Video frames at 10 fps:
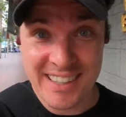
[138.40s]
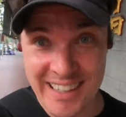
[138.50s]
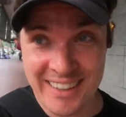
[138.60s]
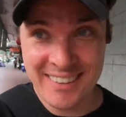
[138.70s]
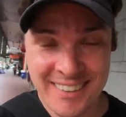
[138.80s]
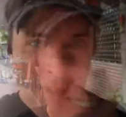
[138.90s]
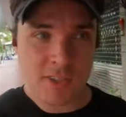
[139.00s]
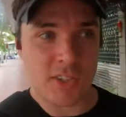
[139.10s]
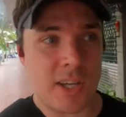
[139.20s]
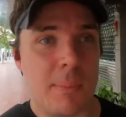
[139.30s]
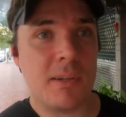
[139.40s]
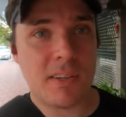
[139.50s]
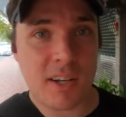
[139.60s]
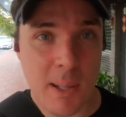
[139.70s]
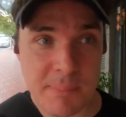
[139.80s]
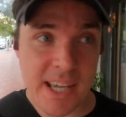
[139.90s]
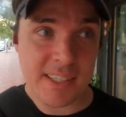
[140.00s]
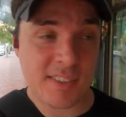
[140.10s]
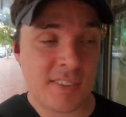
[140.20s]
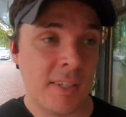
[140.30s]
here. So a couple of little
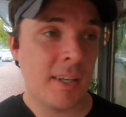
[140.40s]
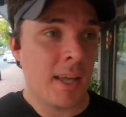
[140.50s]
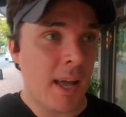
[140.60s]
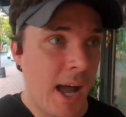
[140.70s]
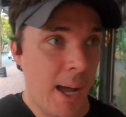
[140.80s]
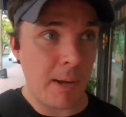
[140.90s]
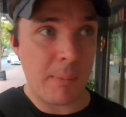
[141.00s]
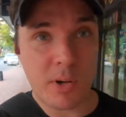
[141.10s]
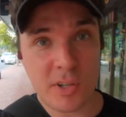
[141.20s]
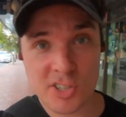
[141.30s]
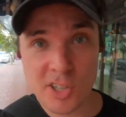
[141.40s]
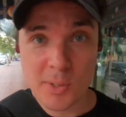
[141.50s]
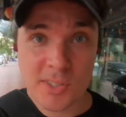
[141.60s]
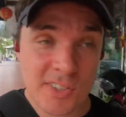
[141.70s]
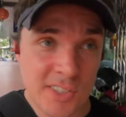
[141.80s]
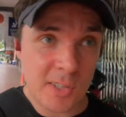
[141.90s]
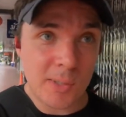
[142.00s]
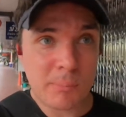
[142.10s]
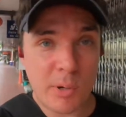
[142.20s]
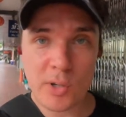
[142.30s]
updates. My broken toe is
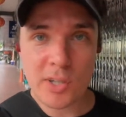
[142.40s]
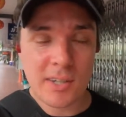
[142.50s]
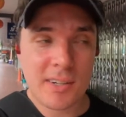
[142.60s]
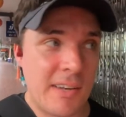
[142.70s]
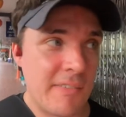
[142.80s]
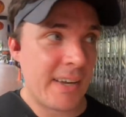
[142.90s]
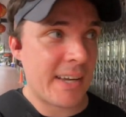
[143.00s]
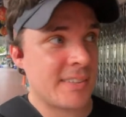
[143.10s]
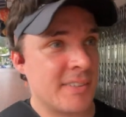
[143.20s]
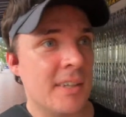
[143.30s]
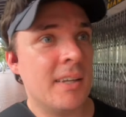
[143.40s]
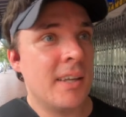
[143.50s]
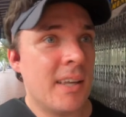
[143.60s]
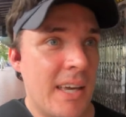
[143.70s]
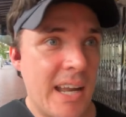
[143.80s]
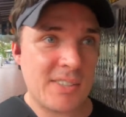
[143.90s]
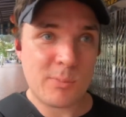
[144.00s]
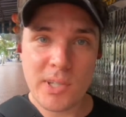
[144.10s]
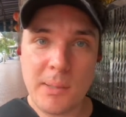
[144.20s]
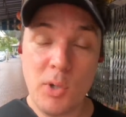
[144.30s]
still broken. In fact, it
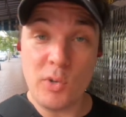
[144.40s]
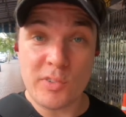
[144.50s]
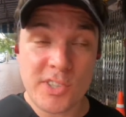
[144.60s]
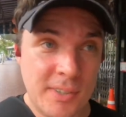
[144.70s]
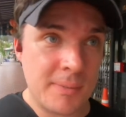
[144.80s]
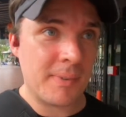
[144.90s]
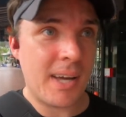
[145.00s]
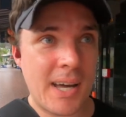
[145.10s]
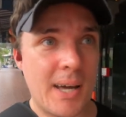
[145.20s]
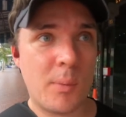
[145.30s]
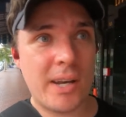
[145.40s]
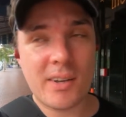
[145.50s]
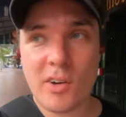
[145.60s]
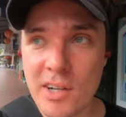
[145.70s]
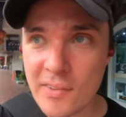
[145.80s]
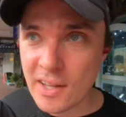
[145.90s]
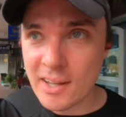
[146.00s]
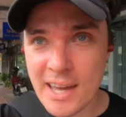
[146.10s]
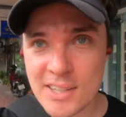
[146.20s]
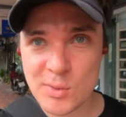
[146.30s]
hasn't really moved. Went got
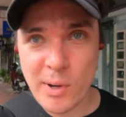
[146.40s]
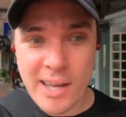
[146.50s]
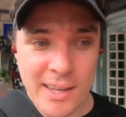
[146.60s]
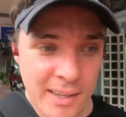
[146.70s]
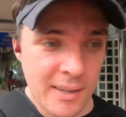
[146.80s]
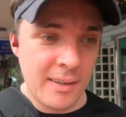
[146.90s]
another x-ray